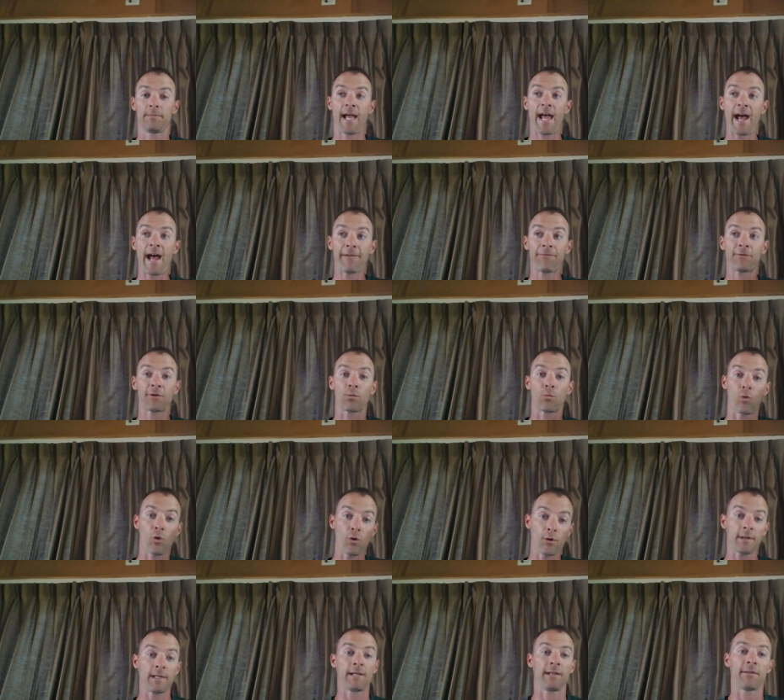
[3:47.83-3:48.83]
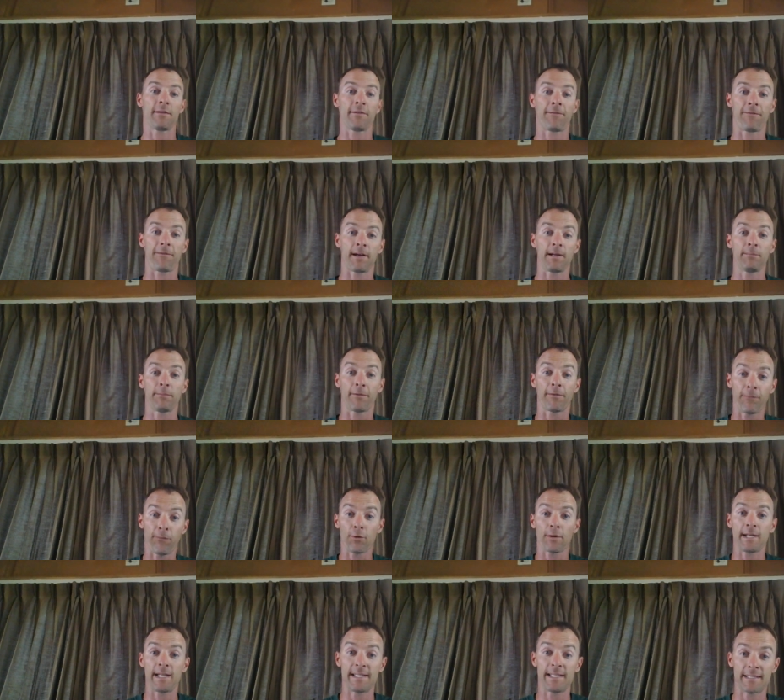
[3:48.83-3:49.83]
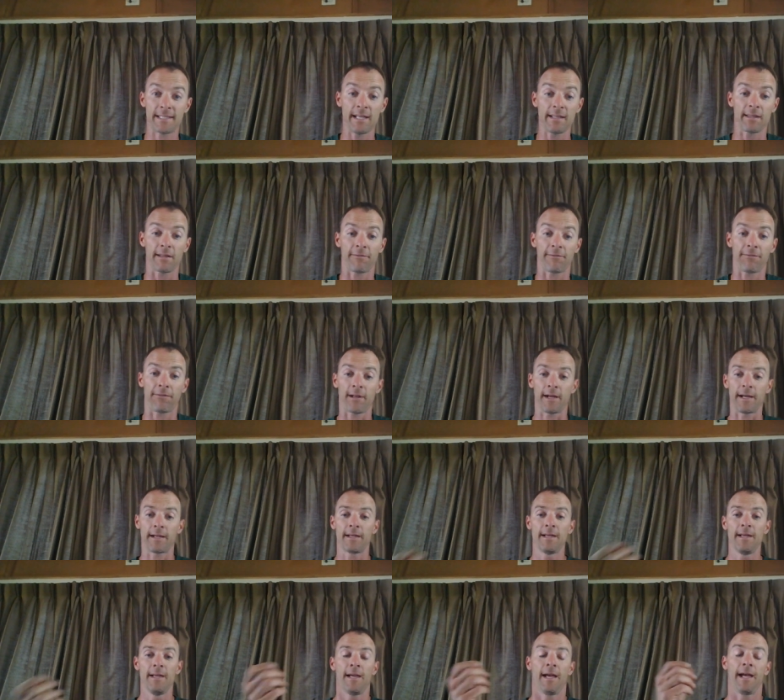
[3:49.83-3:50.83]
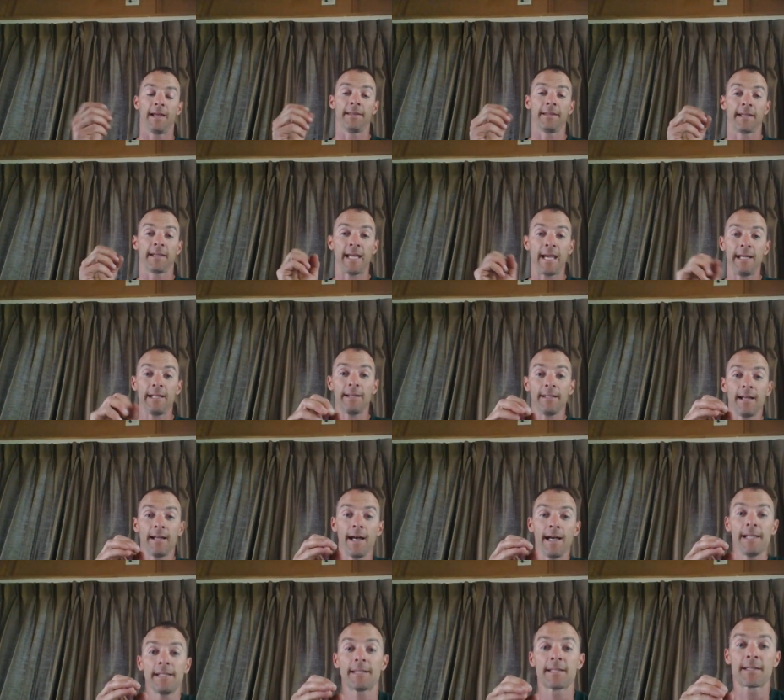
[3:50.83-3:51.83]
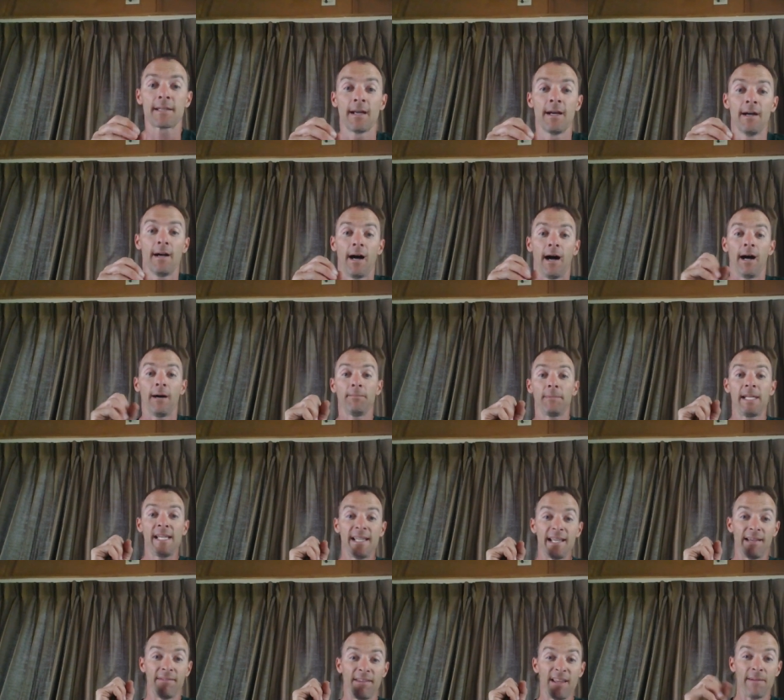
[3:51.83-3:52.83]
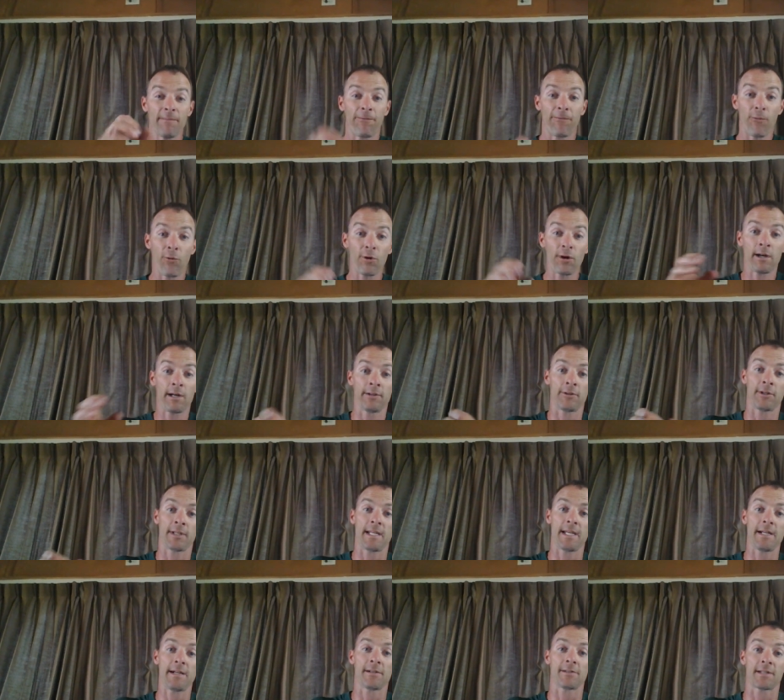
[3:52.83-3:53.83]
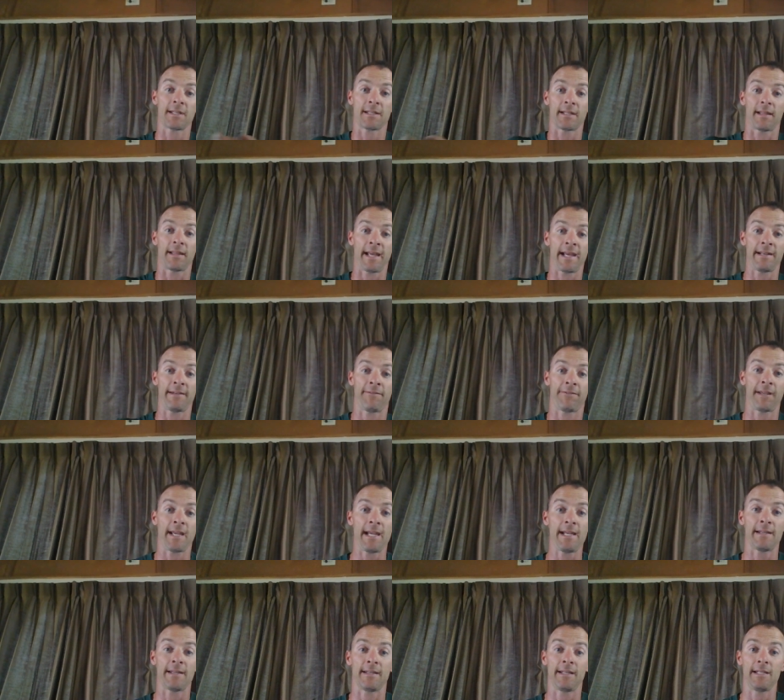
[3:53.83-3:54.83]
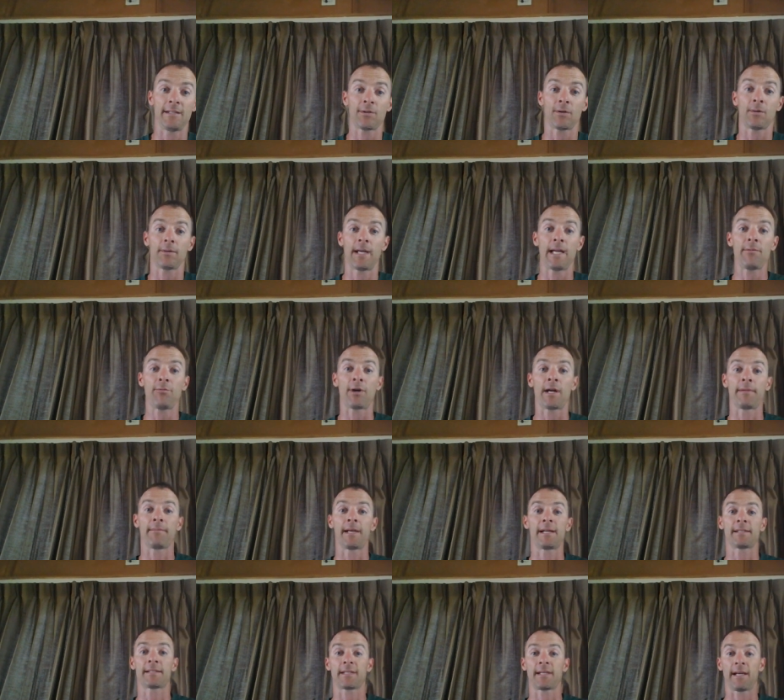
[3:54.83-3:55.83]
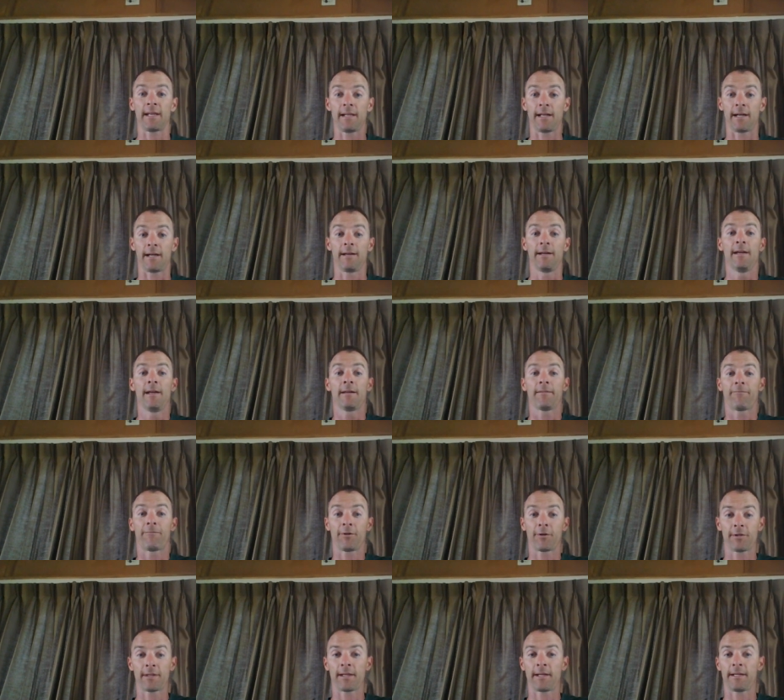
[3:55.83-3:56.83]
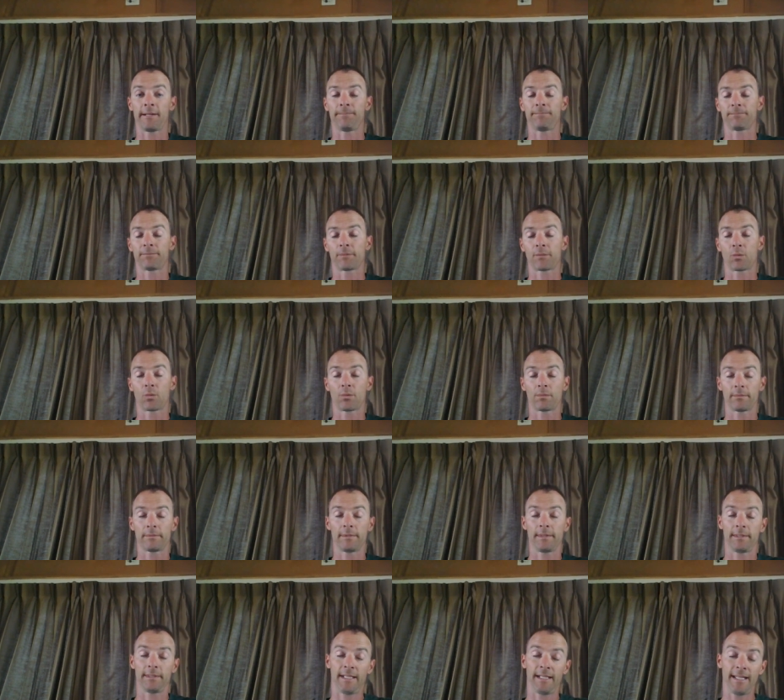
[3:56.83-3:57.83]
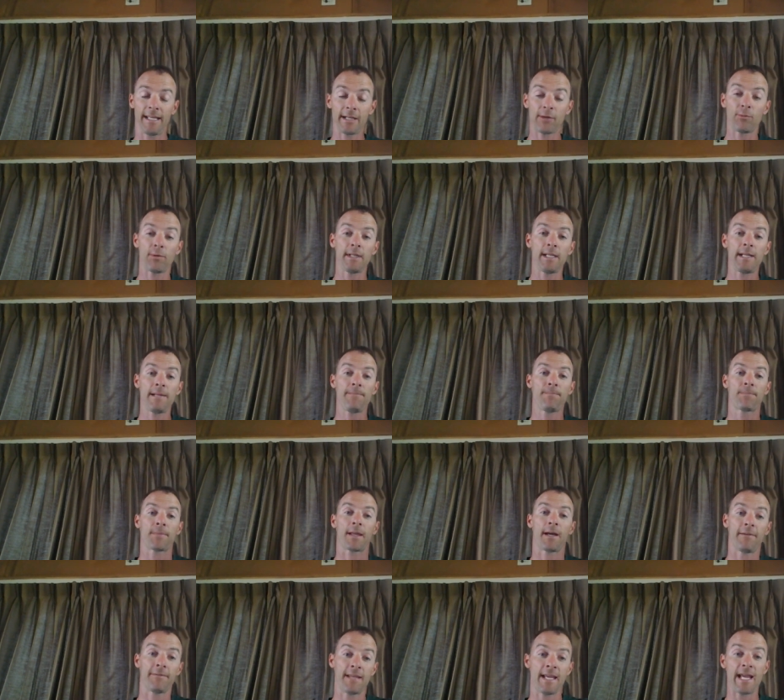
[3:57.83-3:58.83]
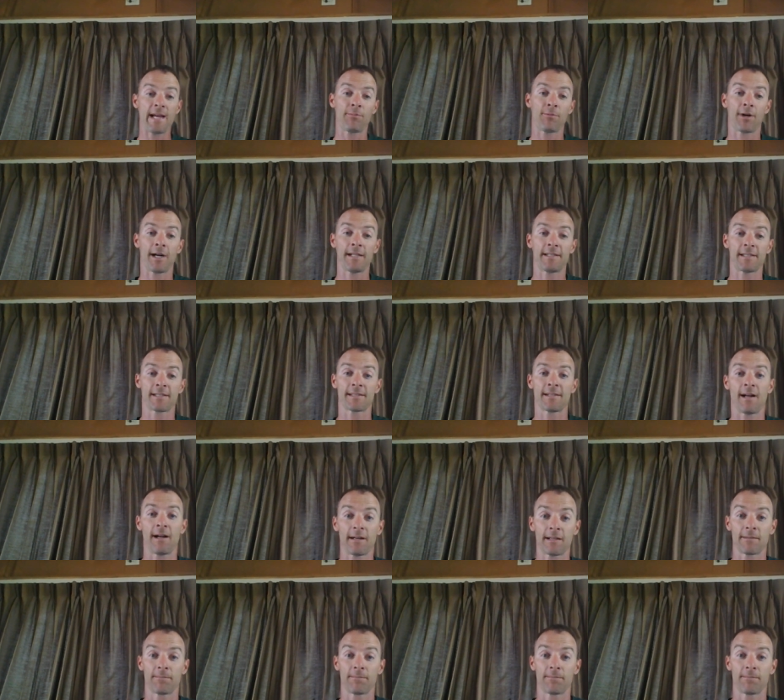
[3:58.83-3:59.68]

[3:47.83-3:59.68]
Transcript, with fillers: after warning of the flood before he sent the flood. And the Canaanites, um, he gave them 400 years in the land of Canaan. He told Abraham that he said, uh, For the iniquity of the Amorites is not